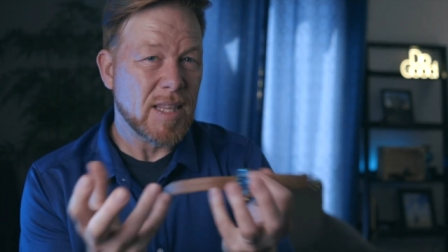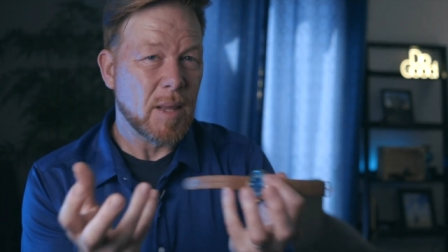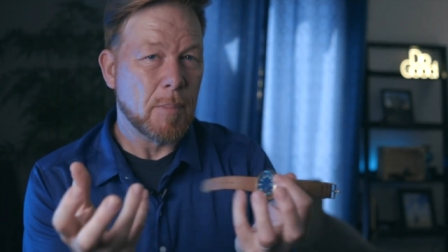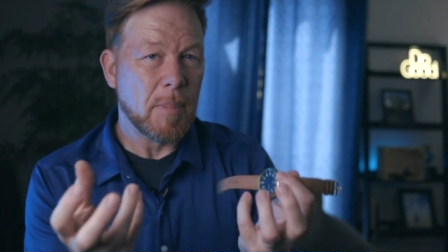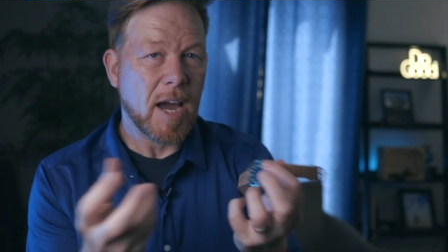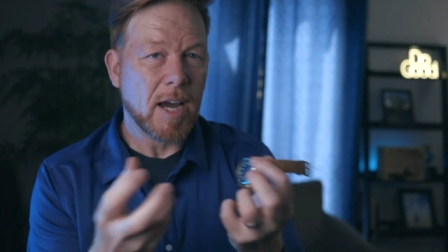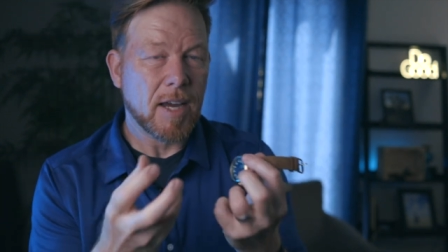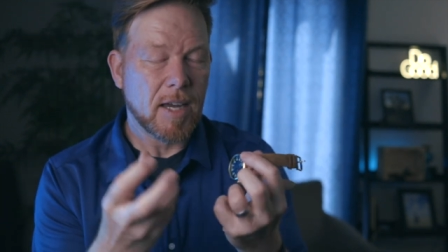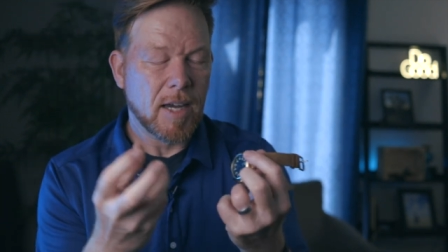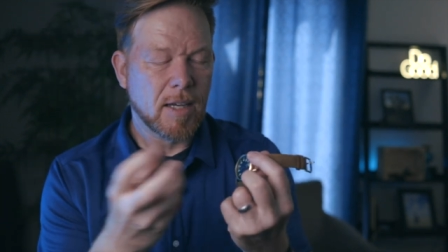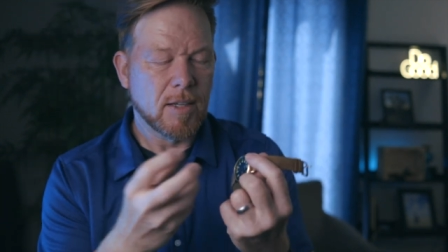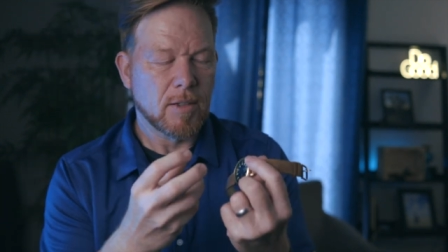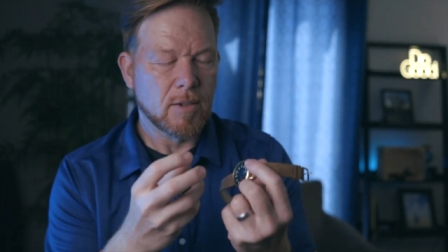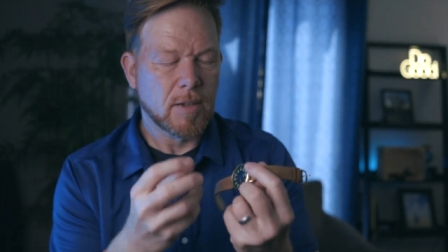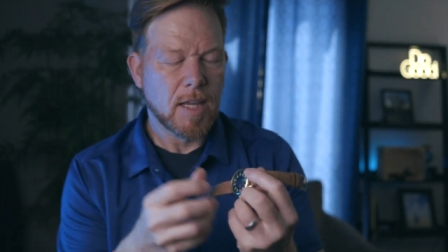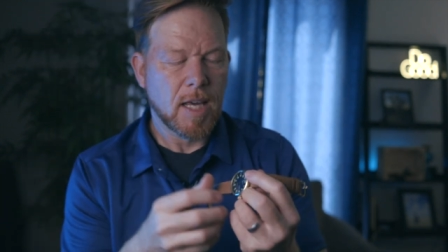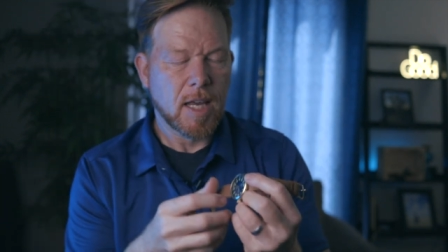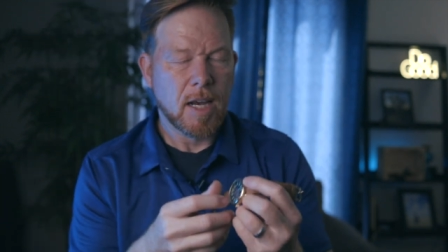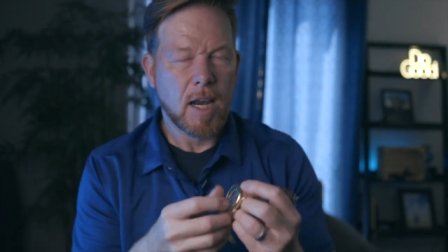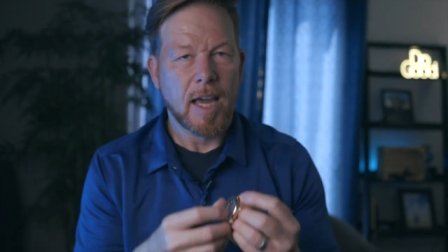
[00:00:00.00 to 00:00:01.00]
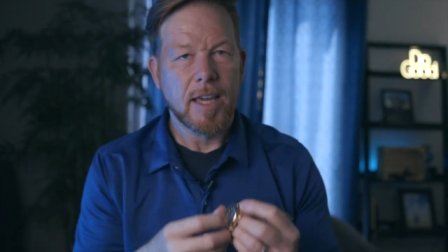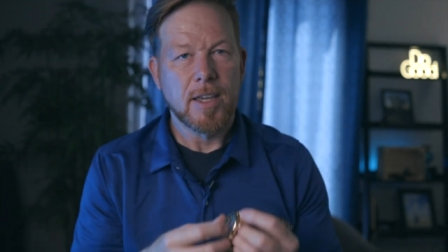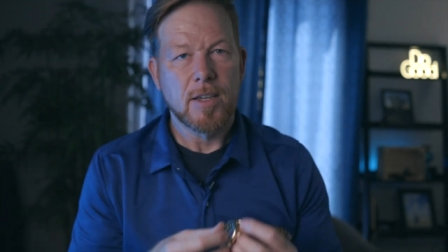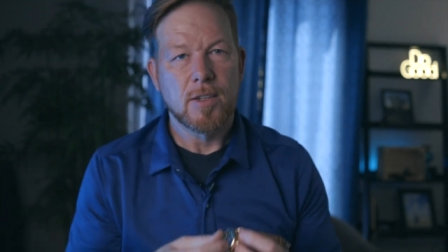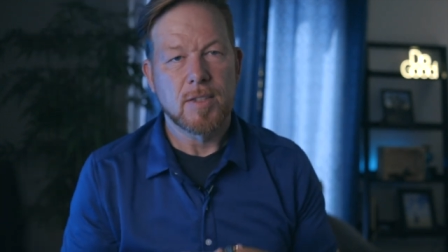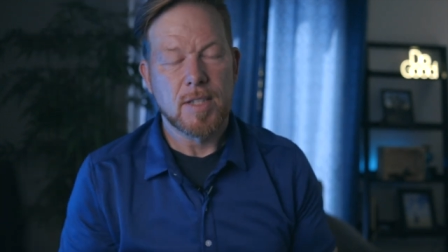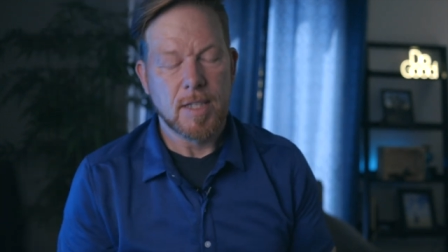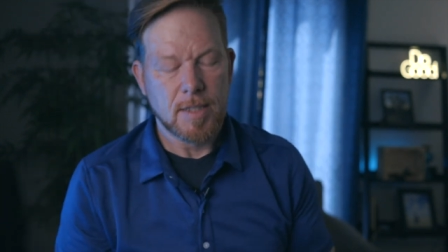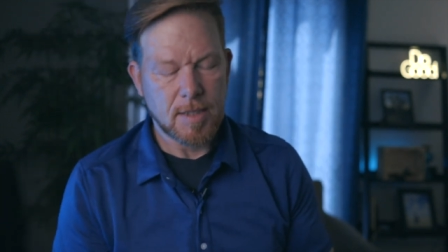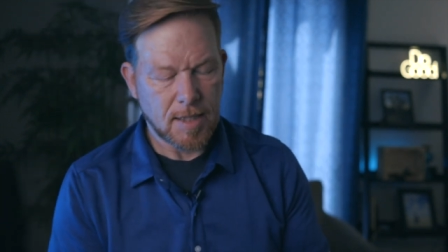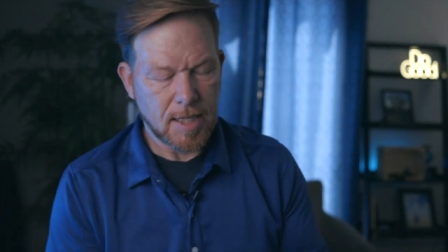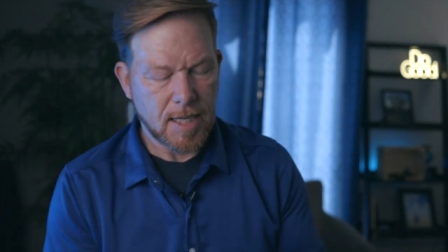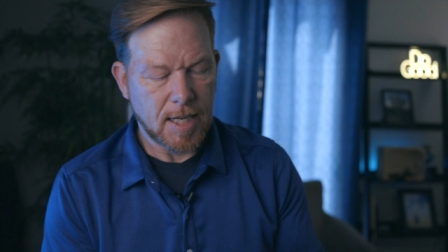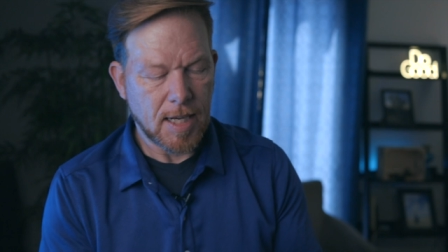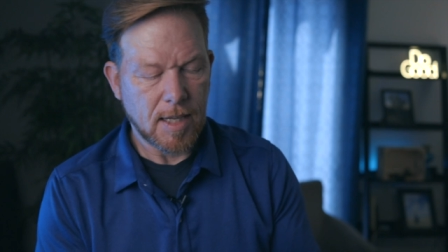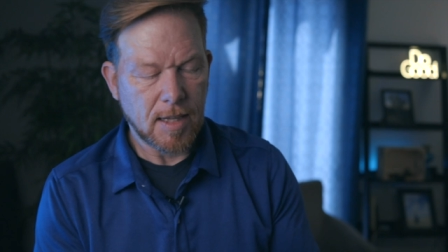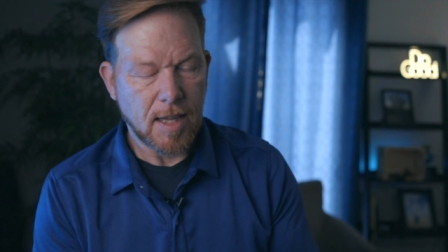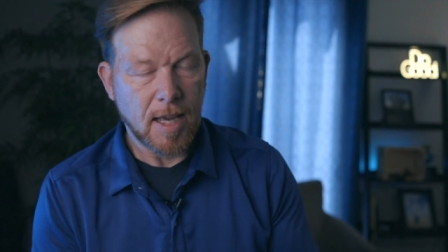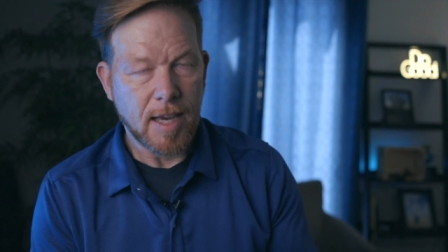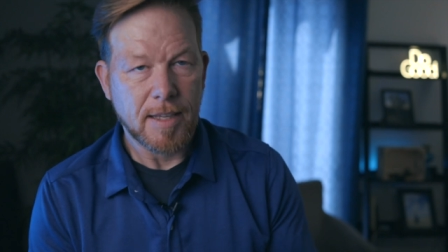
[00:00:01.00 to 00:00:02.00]
in the background that I use as
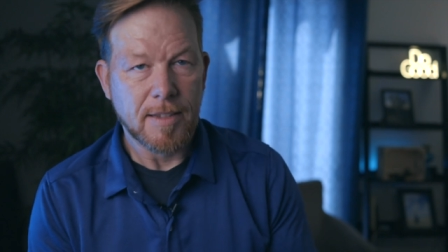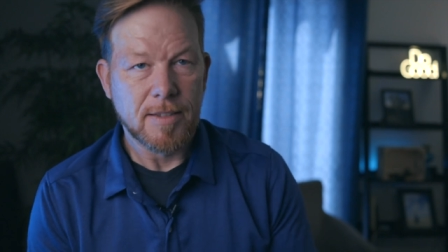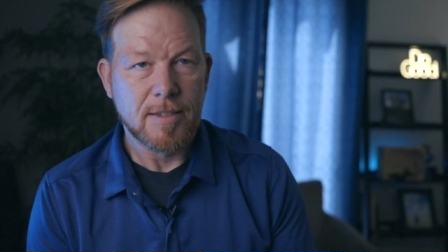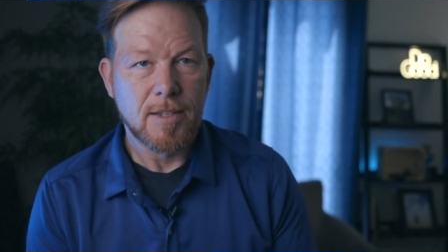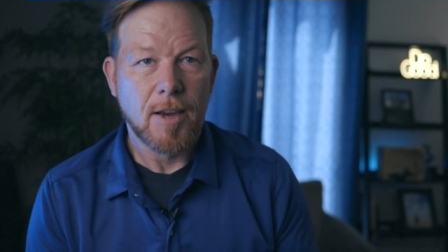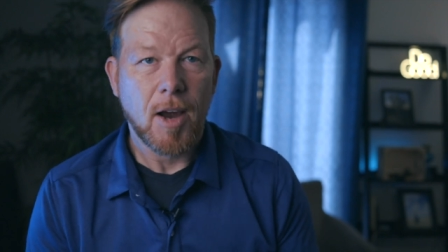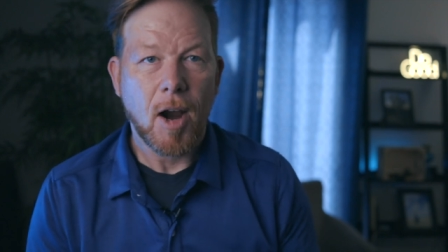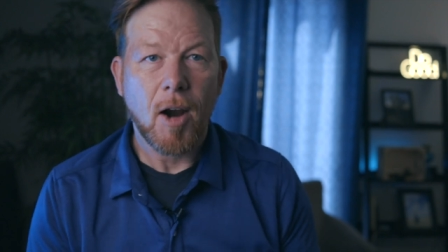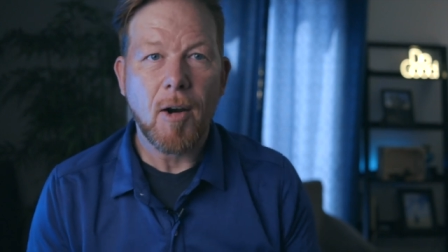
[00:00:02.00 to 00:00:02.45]
leading lines.